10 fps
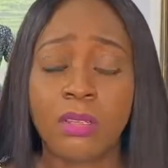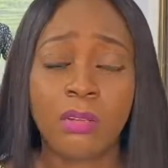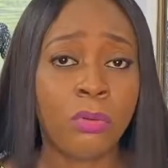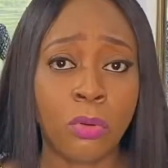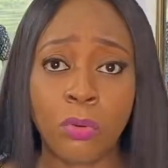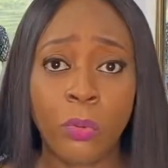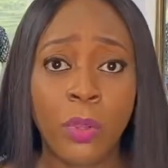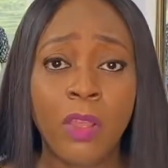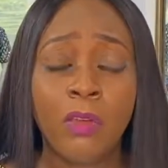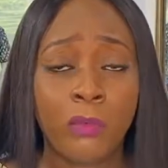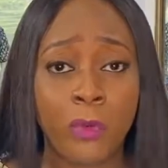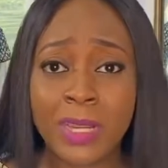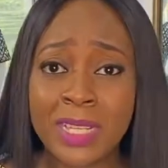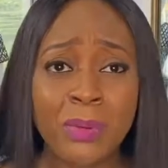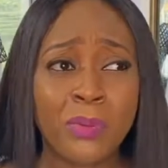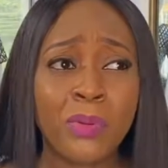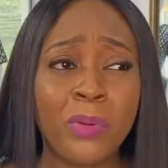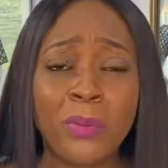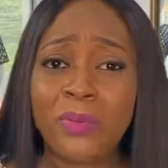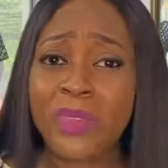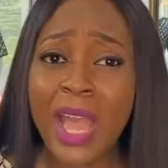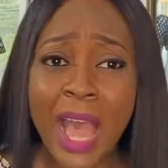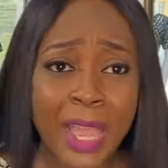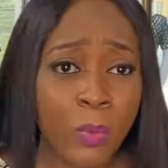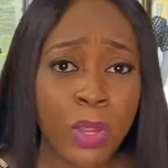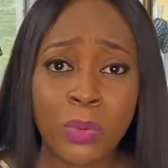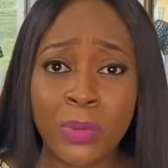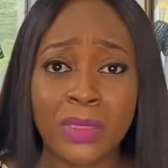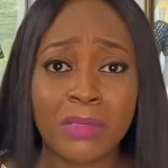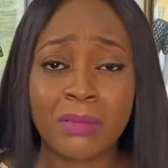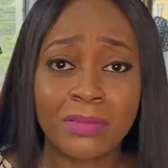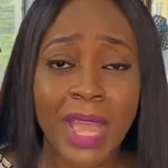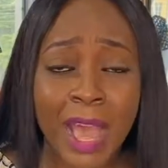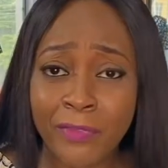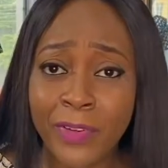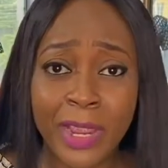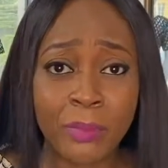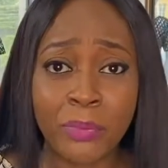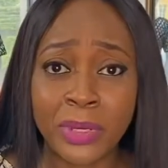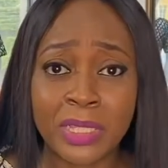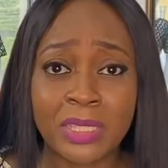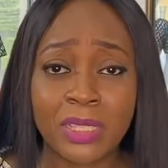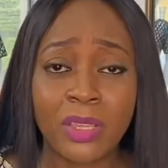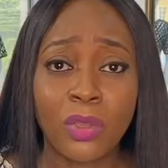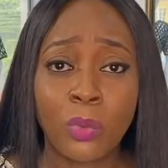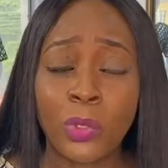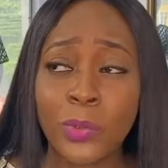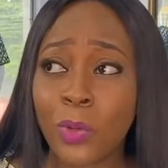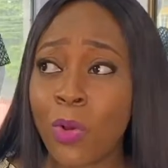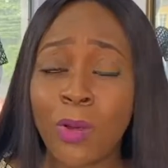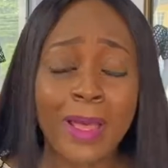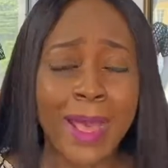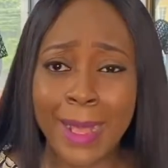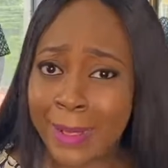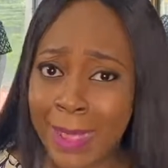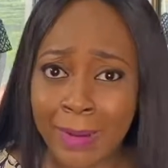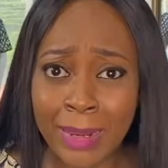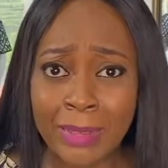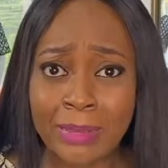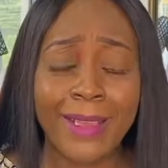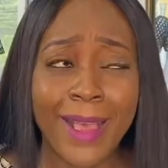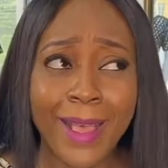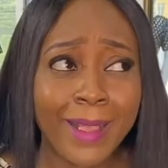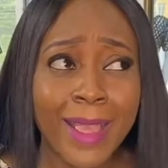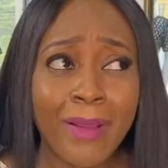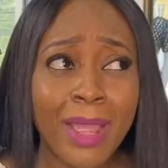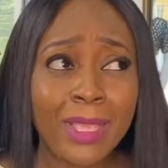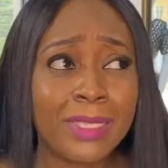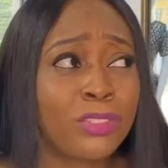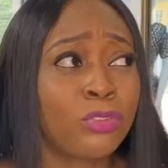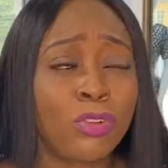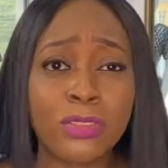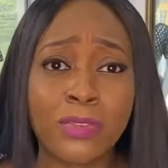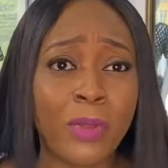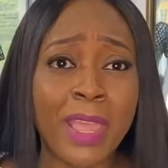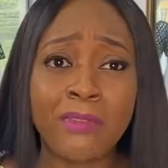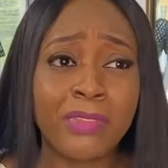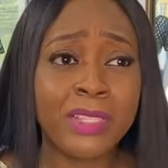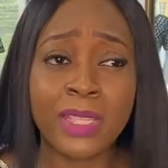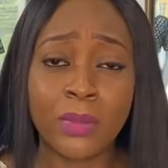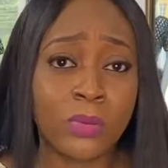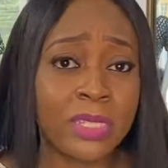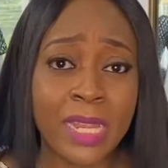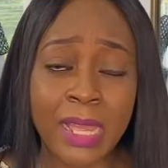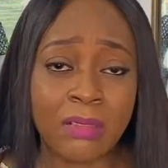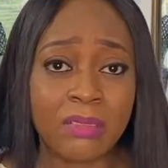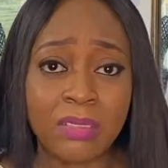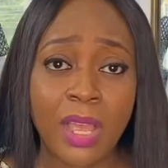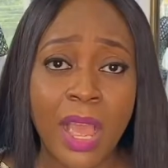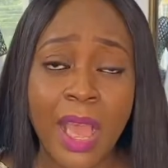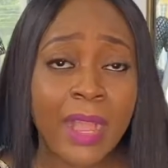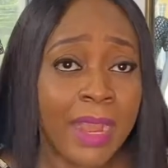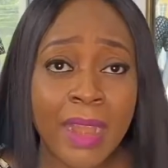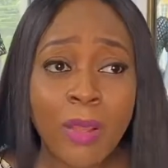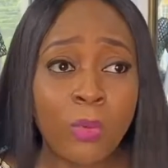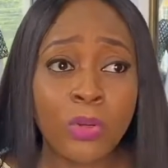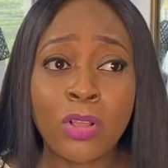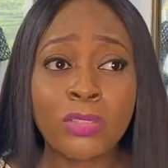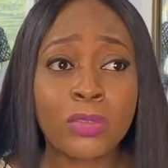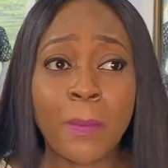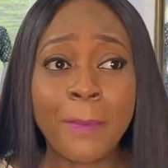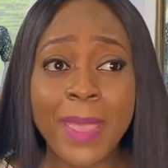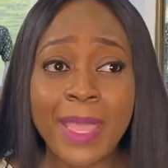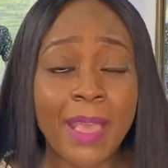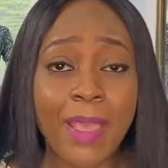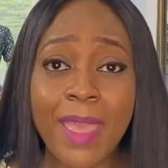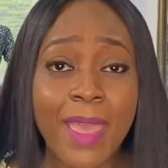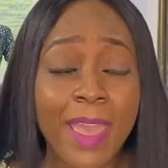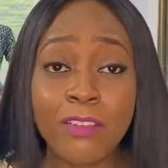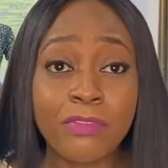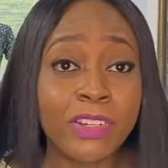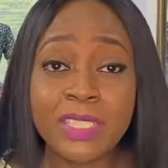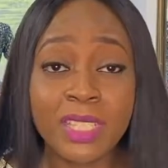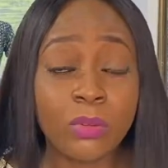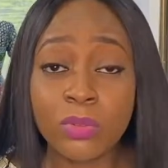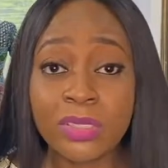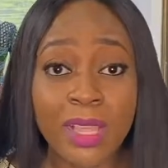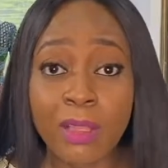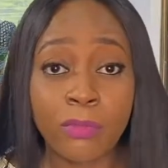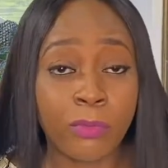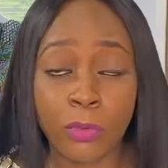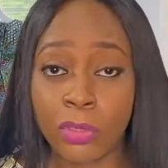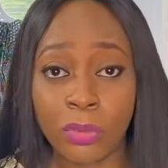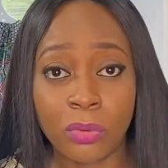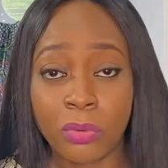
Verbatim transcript: No, for example, I work with African prints, which we call Ankara. Ankara is not for every single style. Ankara will not make every single style for you.